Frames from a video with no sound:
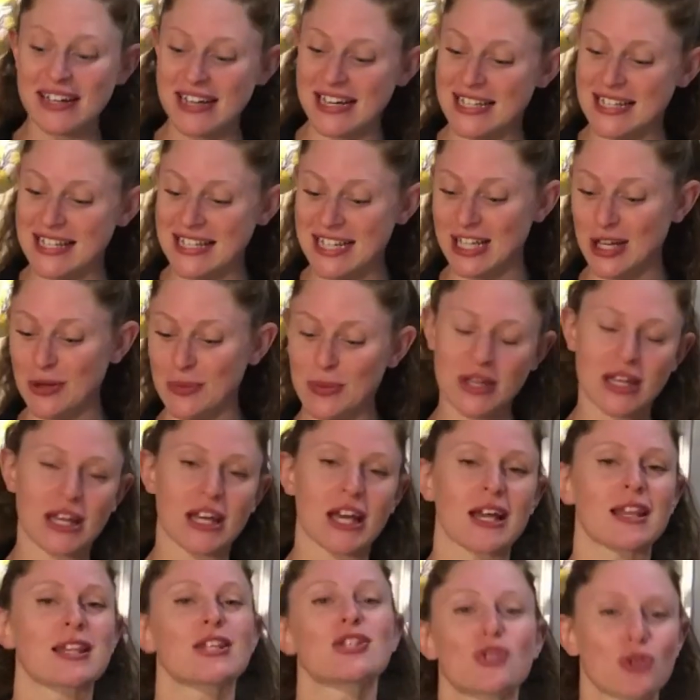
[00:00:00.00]
is gonna
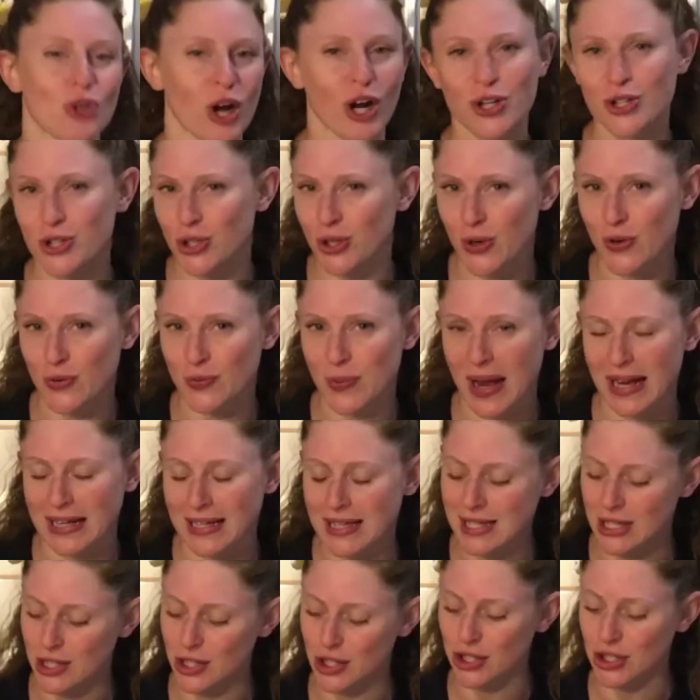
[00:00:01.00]
be the structure of my
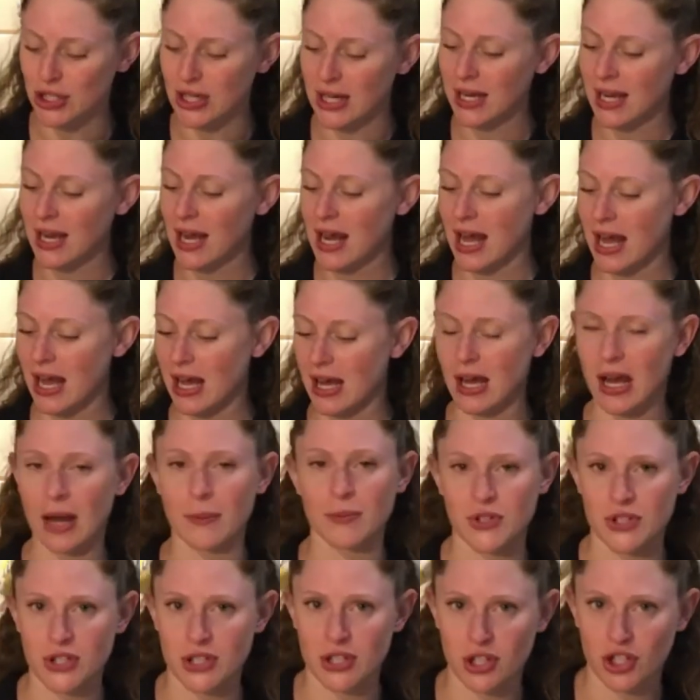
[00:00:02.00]
quiche. I'm
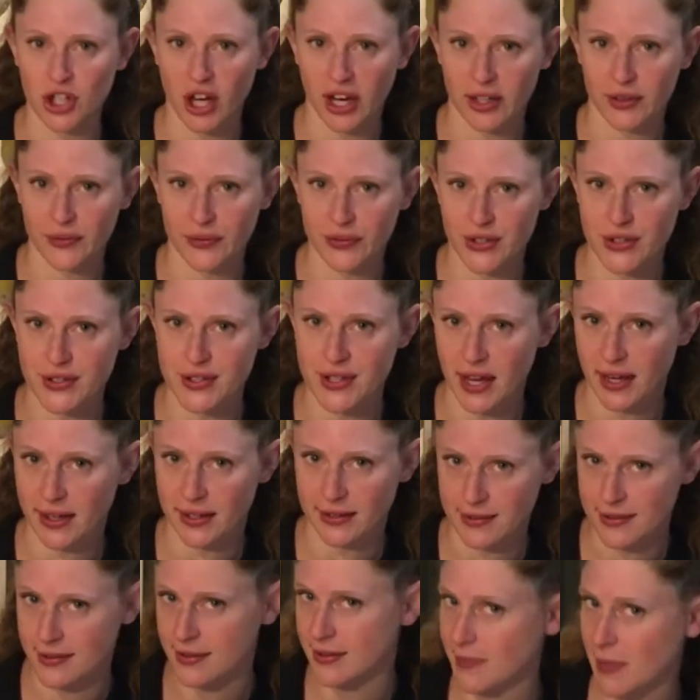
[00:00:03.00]
just gonna check it for a
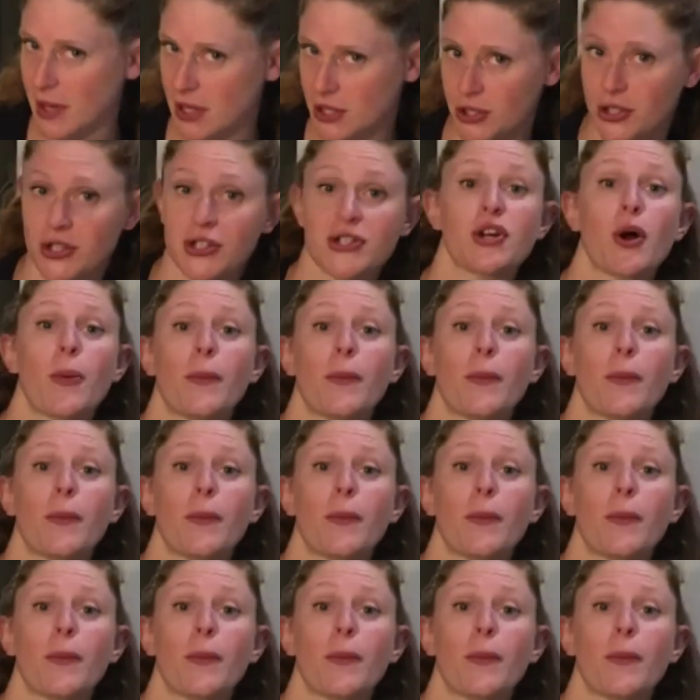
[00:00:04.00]
second to make sure it's not